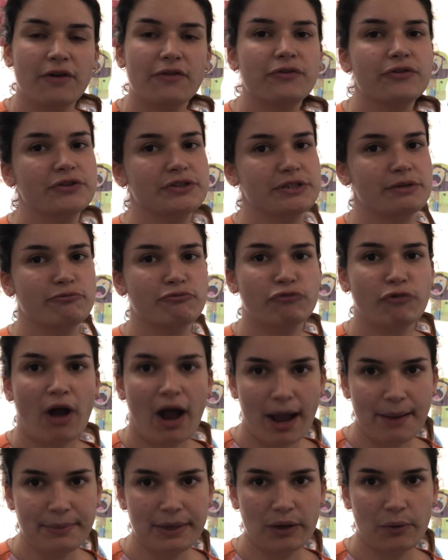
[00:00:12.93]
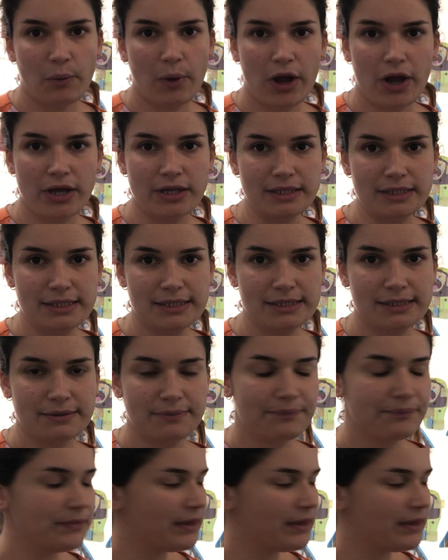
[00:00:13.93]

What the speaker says: for some rhyming words.